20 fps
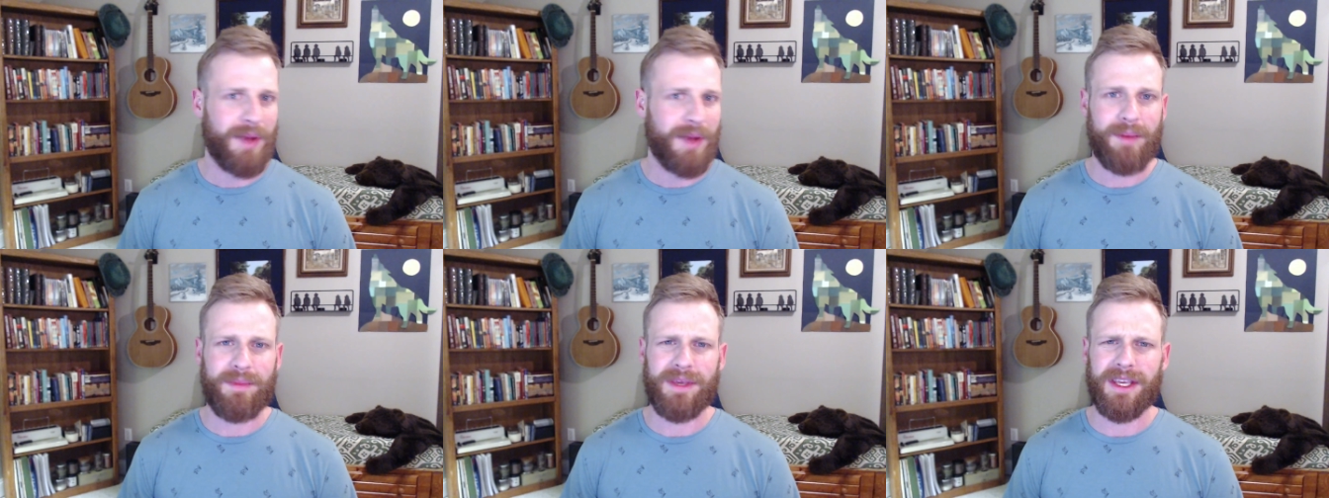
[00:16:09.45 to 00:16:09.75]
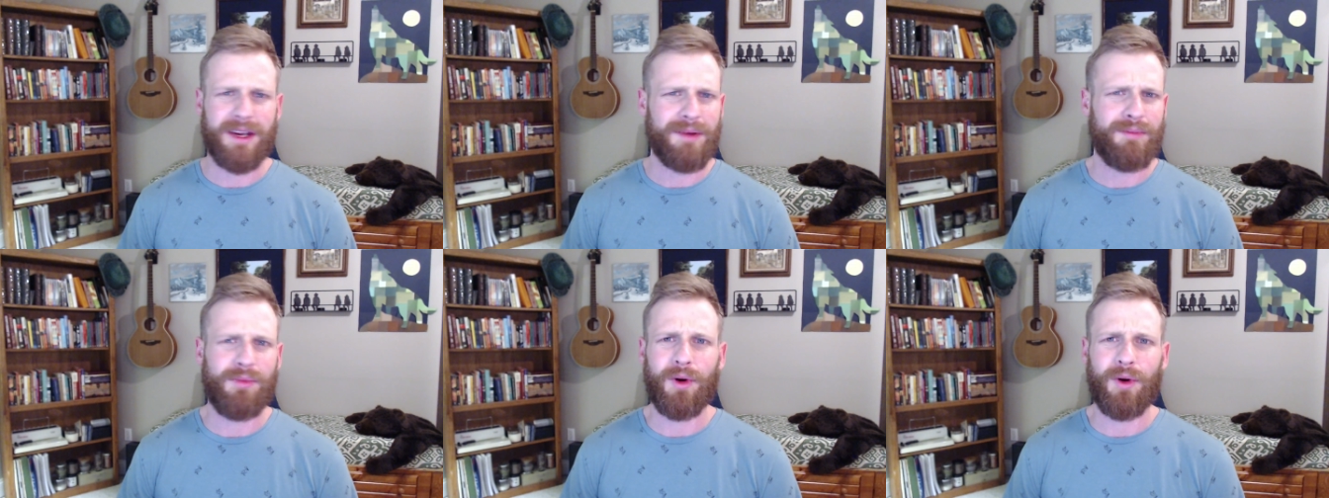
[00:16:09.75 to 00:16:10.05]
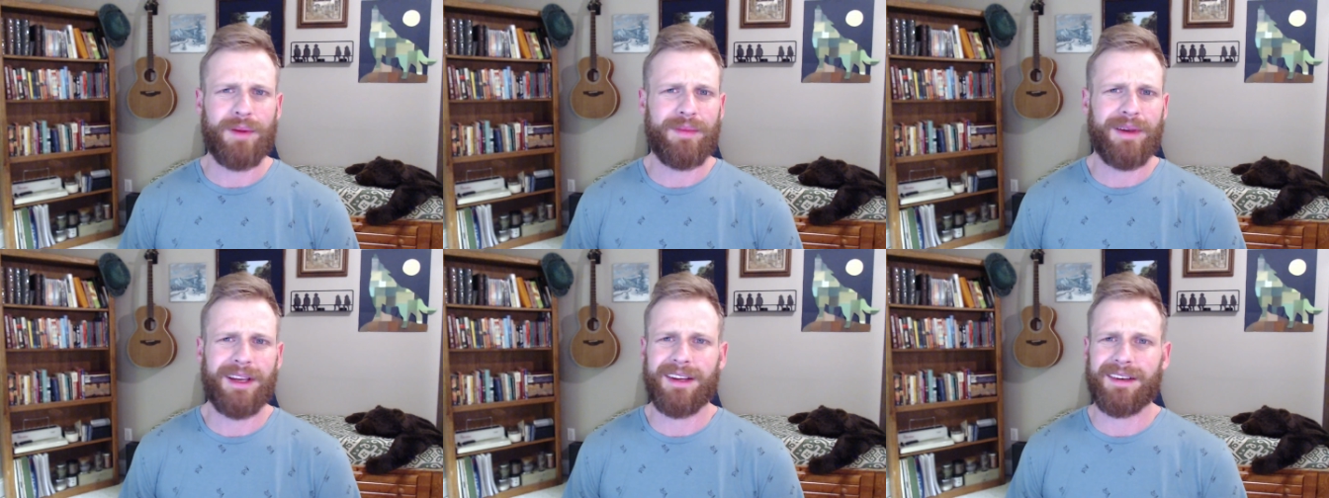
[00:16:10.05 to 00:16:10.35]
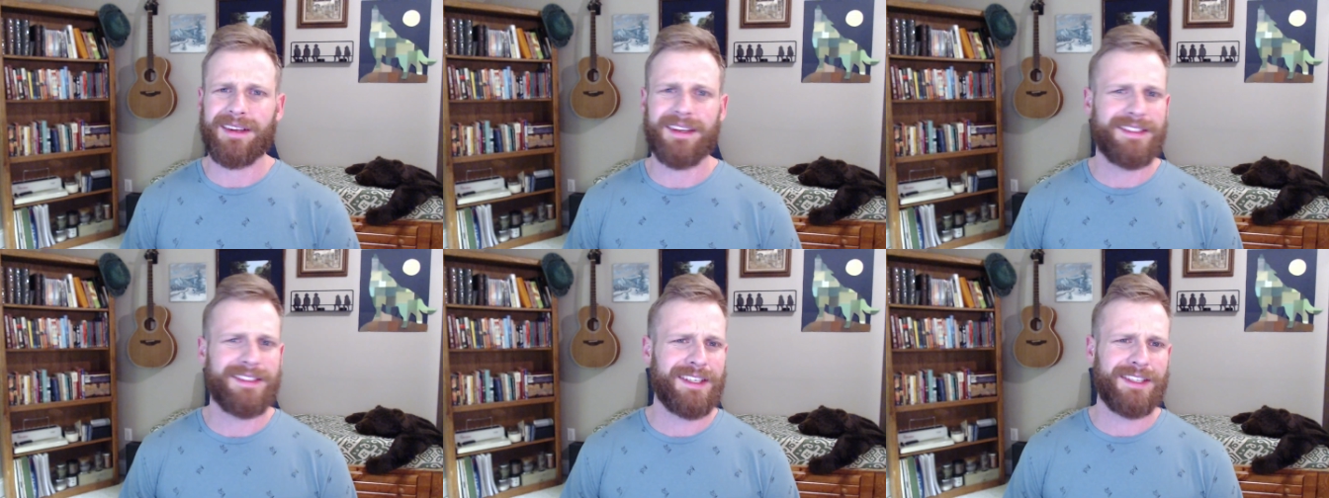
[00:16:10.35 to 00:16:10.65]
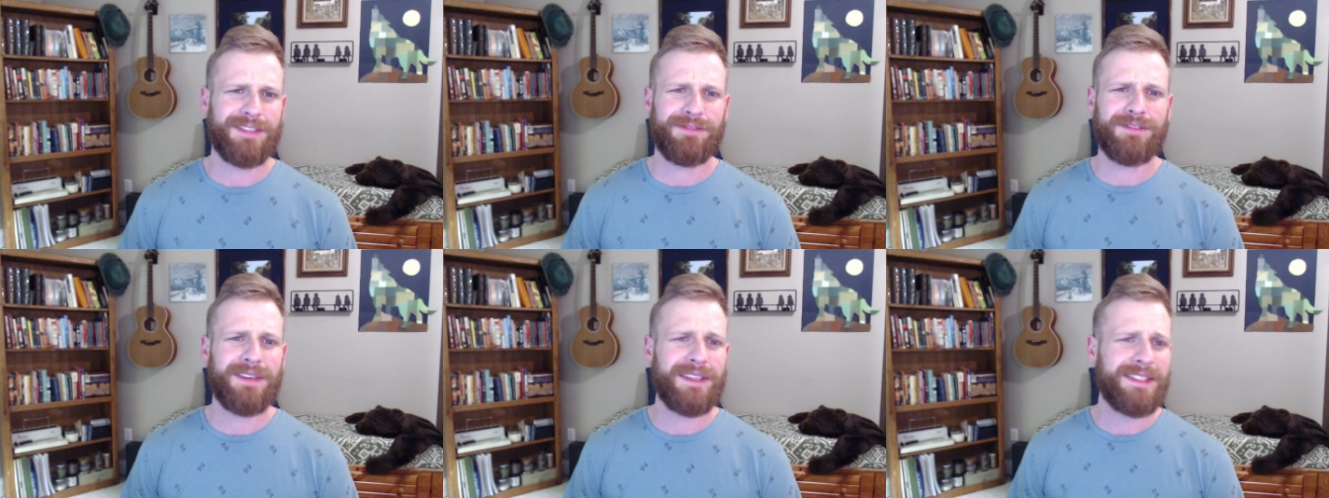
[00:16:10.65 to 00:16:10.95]
by being a boy band. It's
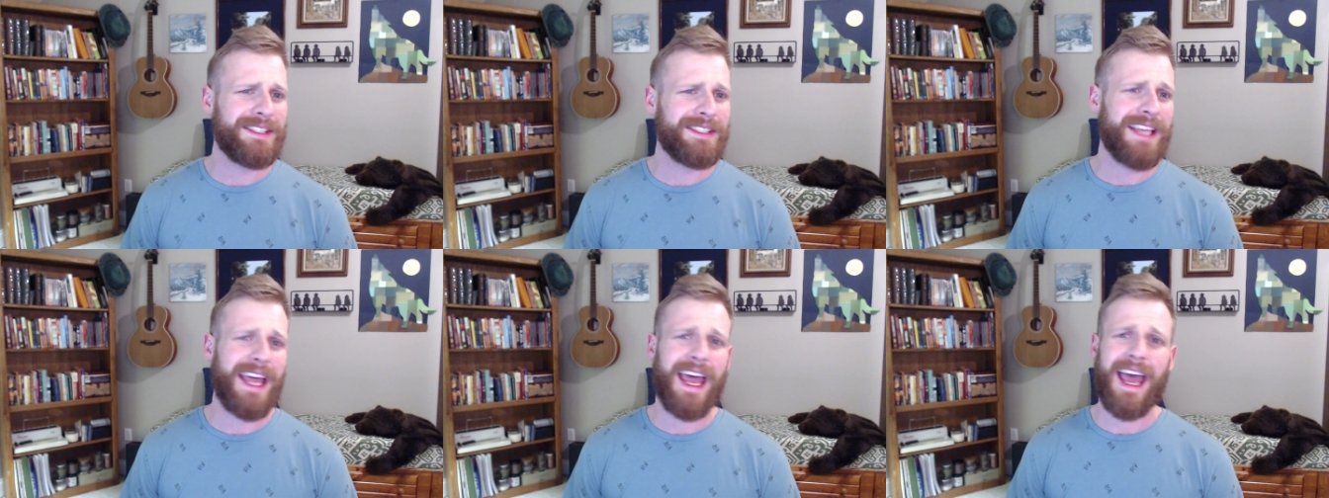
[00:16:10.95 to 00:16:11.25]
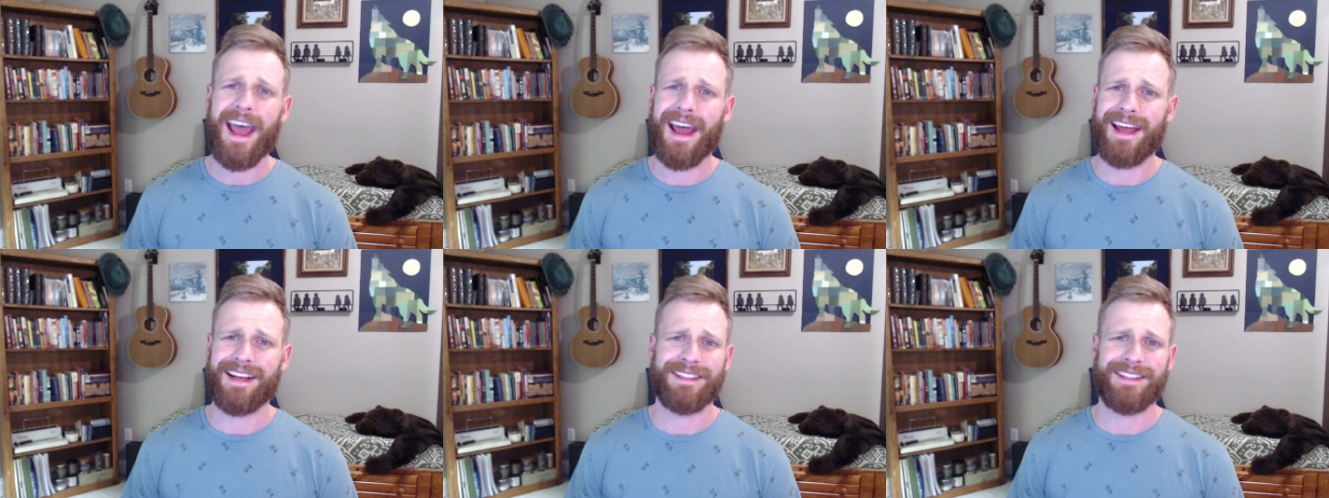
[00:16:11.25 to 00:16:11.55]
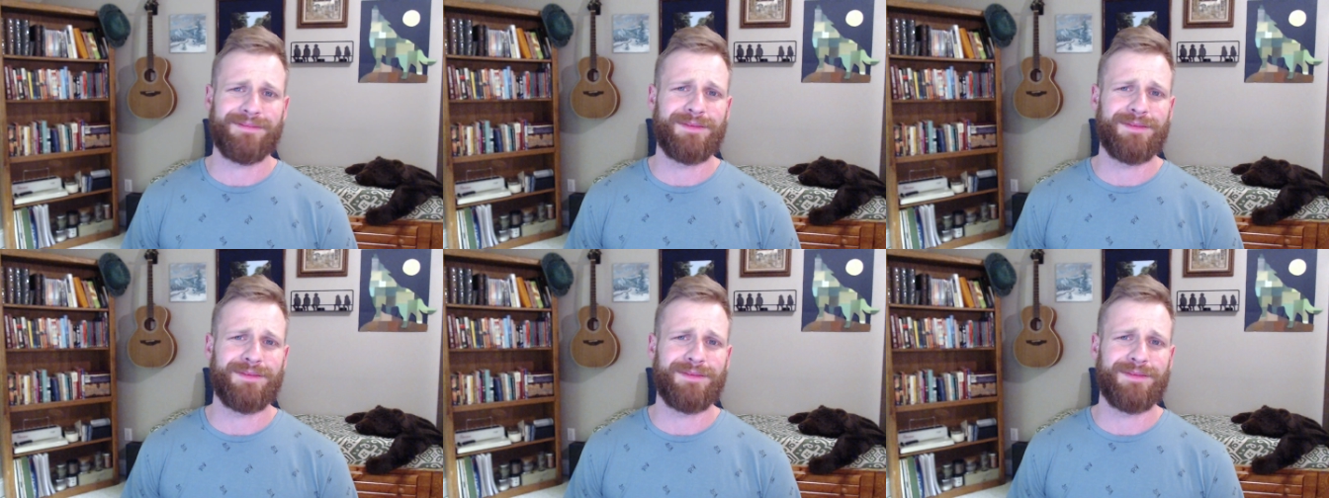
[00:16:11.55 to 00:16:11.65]
just it's sad.